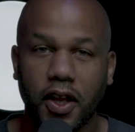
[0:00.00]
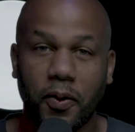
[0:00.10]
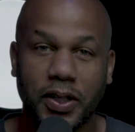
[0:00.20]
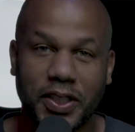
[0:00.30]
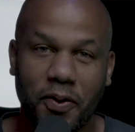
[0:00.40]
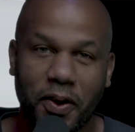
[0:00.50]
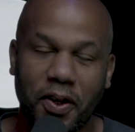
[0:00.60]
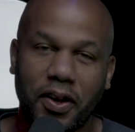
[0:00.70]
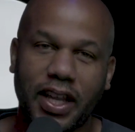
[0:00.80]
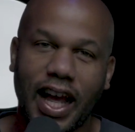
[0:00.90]
What's going
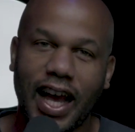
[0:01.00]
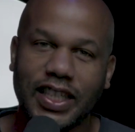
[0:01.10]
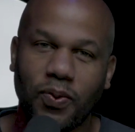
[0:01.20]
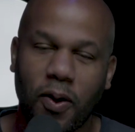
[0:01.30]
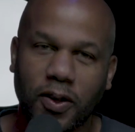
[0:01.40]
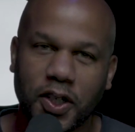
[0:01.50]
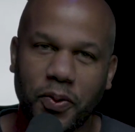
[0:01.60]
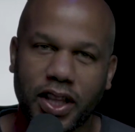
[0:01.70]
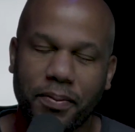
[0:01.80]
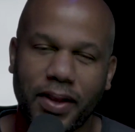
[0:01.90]
on, guys? Walter
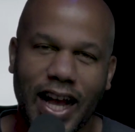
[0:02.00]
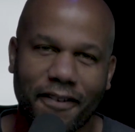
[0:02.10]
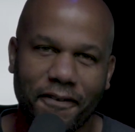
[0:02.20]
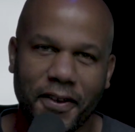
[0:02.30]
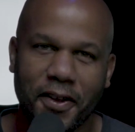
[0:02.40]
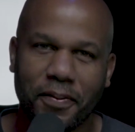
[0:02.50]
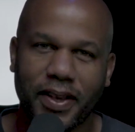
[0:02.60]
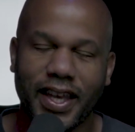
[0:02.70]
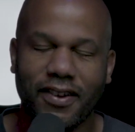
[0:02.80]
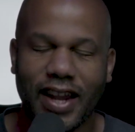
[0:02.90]
with the Black Film
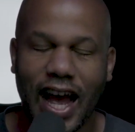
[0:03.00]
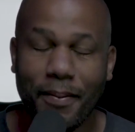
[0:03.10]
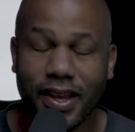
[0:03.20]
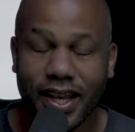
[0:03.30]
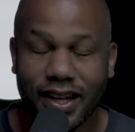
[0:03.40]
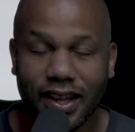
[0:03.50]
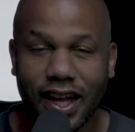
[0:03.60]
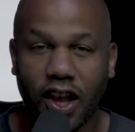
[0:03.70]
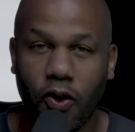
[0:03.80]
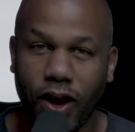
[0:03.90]
Guild. I've been getting a lot
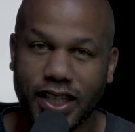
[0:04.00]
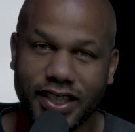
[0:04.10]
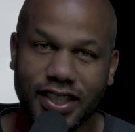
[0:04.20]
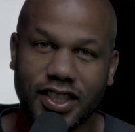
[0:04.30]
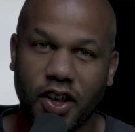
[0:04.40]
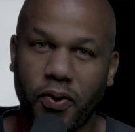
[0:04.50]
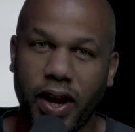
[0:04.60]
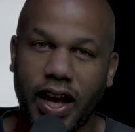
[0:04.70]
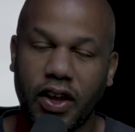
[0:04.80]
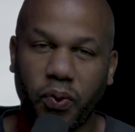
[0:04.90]
of questions
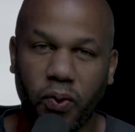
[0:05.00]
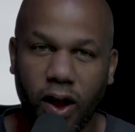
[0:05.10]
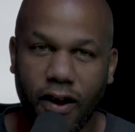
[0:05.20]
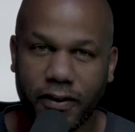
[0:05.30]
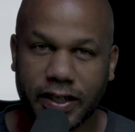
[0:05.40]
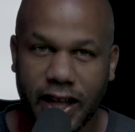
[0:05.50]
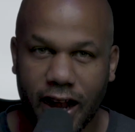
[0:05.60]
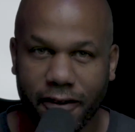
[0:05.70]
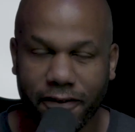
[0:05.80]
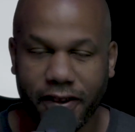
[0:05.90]
around raw
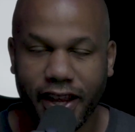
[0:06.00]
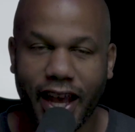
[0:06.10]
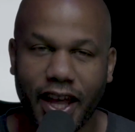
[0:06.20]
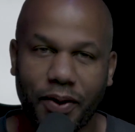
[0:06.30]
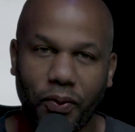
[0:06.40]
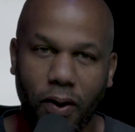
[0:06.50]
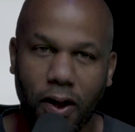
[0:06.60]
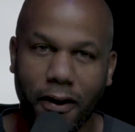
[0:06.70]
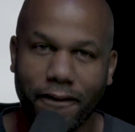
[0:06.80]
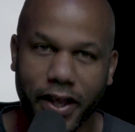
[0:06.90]
photography and
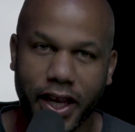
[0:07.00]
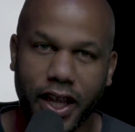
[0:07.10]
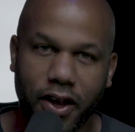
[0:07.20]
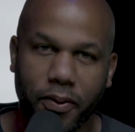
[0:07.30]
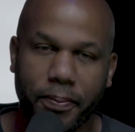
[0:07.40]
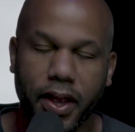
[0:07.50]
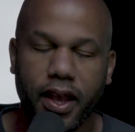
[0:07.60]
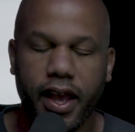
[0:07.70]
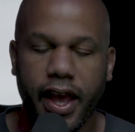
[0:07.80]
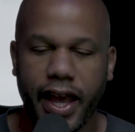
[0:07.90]
raw video.
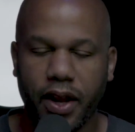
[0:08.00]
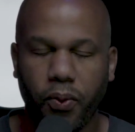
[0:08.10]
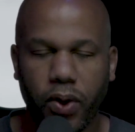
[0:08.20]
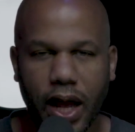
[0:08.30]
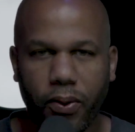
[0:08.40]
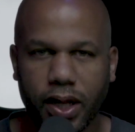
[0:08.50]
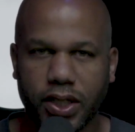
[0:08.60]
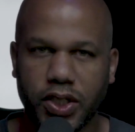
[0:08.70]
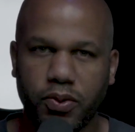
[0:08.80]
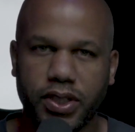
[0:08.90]
And what I want to
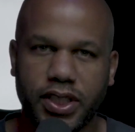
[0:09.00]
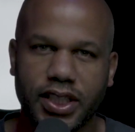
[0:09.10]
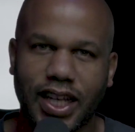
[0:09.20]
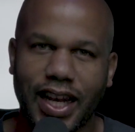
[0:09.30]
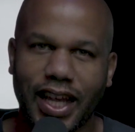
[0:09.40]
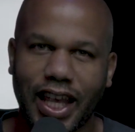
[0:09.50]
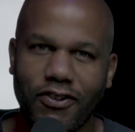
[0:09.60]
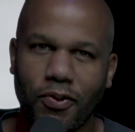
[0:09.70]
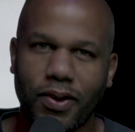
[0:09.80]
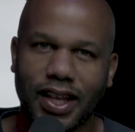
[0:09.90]
do is just kind of give
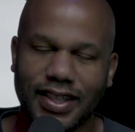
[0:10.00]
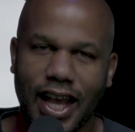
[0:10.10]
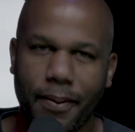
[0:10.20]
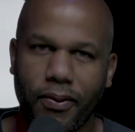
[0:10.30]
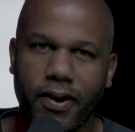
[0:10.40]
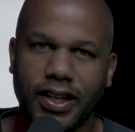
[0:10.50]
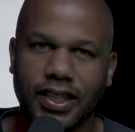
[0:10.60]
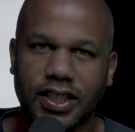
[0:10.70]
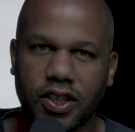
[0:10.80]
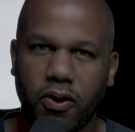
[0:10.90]
you an example and
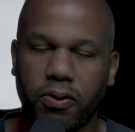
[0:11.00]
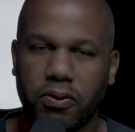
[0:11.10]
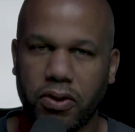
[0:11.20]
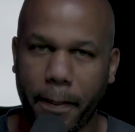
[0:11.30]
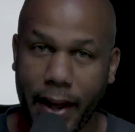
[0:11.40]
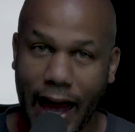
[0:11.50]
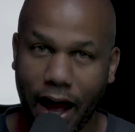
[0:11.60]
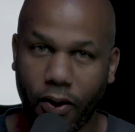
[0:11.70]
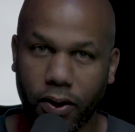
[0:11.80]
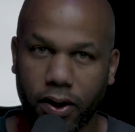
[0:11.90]
just go through the
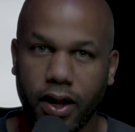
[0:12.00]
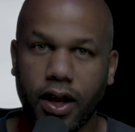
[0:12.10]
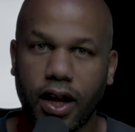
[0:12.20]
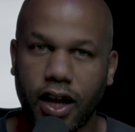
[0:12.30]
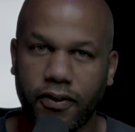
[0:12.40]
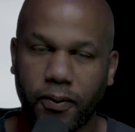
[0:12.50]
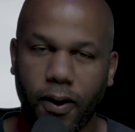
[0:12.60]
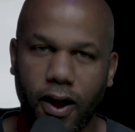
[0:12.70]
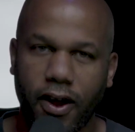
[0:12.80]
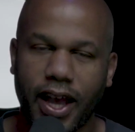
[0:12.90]
power of
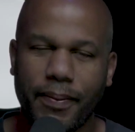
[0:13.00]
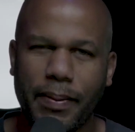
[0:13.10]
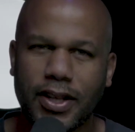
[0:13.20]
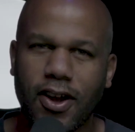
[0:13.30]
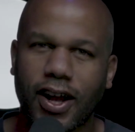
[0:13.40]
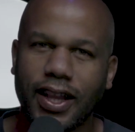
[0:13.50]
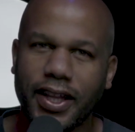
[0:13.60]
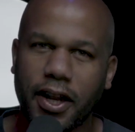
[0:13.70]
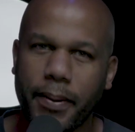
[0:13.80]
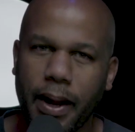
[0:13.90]
raw and maybe talk a
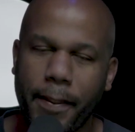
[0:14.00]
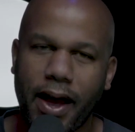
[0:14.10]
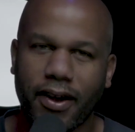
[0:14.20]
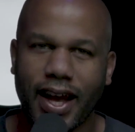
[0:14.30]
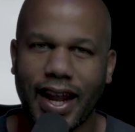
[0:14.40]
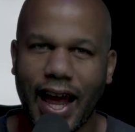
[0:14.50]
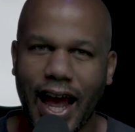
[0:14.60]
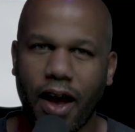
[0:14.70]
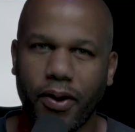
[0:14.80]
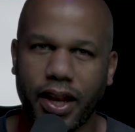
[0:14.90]
little bit about kind of
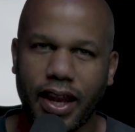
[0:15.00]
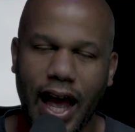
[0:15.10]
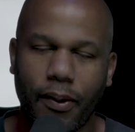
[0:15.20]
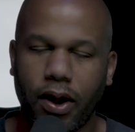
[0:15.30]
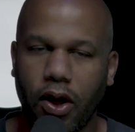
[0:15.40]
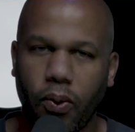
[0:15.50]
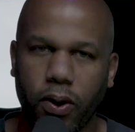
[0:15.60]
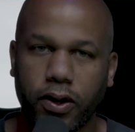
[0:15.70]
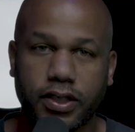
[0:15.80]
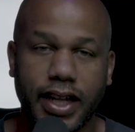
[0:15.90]
how it all
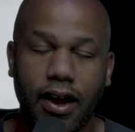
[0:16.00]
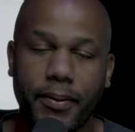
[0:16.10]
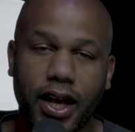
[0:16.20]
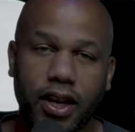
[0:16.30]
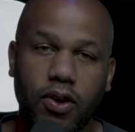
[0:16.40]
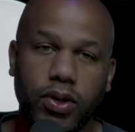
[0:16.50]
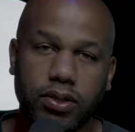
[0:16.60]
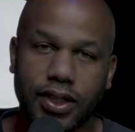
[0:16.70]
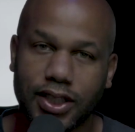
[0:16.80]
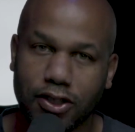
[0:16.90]
works. Now, I'm not going to go into
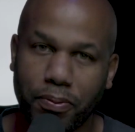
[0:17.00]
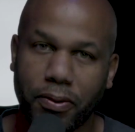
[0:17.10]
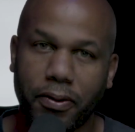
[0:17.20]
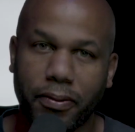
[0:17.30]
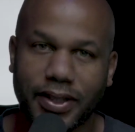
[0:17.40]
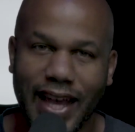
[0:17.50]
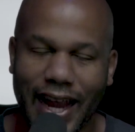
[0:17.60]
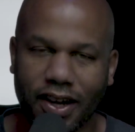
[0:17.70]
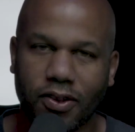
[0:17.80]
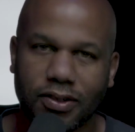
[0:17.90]
the super
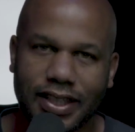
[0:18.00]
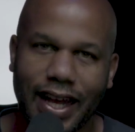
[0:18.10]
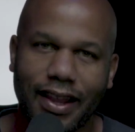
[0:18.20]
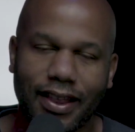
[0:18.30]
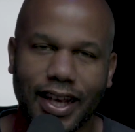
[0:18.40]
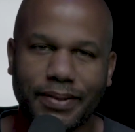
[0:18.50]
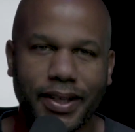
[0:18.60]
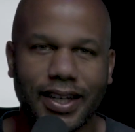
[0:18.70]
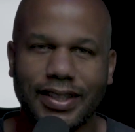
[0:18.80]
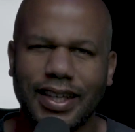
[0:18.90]
technical side of things
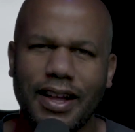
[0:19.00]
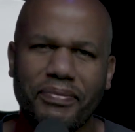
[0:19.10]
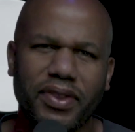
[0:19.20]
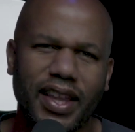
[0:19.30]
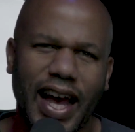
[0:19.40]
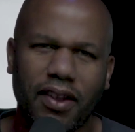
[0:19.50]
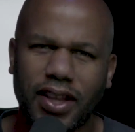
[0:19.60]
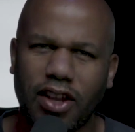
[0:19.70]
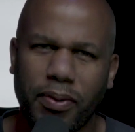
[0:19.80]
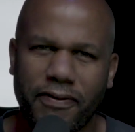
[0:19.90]
because I don't think
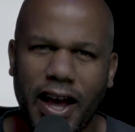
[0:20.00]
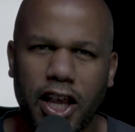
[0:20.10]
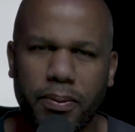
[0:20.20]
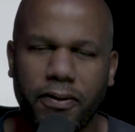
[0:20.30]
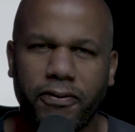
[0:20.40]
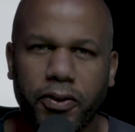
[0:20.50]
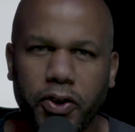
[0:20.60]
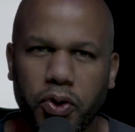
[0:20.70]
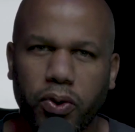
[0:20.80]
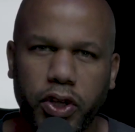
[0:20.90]
that'll be valuable for
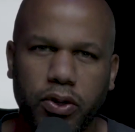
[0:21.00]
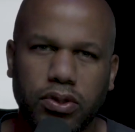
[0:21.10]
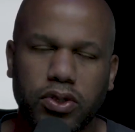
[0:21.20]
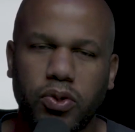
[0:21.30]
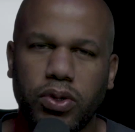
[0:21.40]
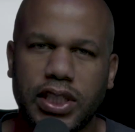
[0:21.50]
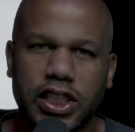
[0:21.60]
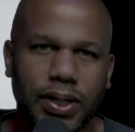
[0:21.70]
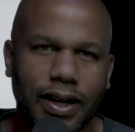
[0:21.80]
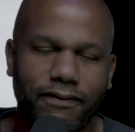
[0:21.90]
newer users who are just
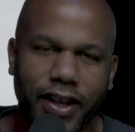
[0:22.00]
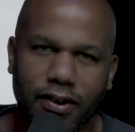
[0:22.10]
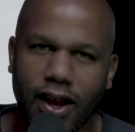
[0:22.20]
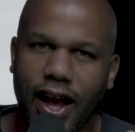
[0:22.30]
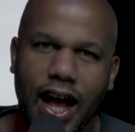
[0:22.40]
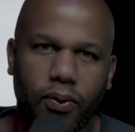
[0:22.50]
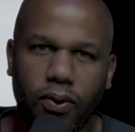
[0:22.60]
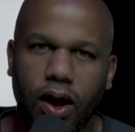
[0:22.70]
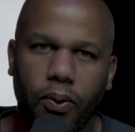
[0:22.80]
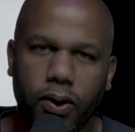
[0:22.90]
trying to figure out how
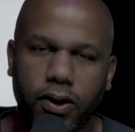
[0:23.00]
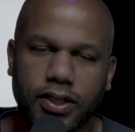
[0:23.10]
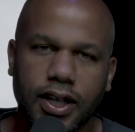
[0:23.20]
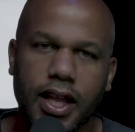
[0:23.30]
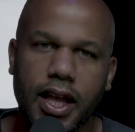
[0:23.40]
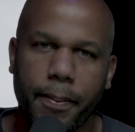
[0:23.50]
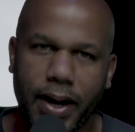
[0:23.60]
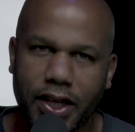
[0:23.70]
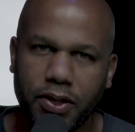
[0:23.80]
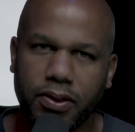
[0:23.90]
raw works. But
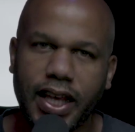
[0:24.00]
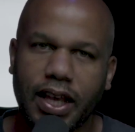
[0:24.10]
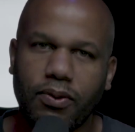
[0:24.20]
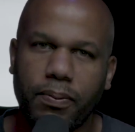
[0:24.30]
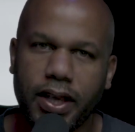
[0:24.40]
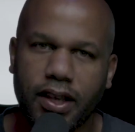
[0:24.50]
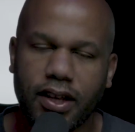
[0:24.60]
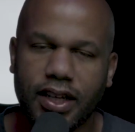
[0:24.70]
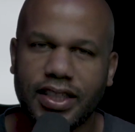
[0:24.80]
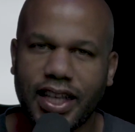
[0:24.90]
I do think it would be
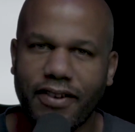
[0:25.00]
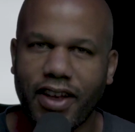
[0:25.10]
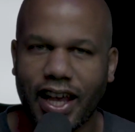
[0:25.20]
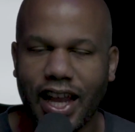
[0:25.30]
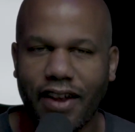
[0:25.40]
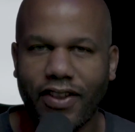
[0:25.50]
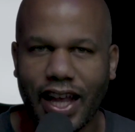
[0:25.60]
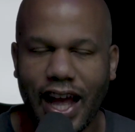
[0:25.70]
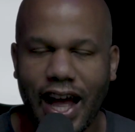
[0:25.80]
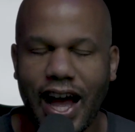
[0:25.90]
good to just give like kind of like
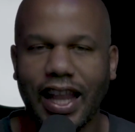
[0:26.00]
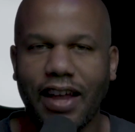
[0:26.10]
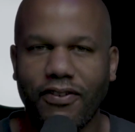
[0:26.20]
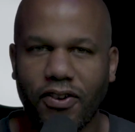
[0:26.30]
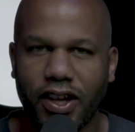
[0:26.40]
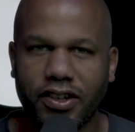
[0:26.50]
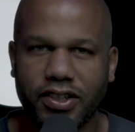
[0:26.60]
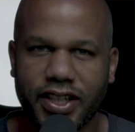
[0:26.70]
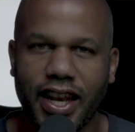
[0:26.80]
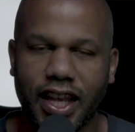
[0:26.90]
a high level
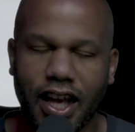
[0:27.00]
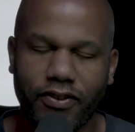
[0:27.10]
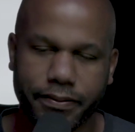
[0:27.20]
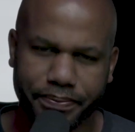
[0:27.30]
understanding of it.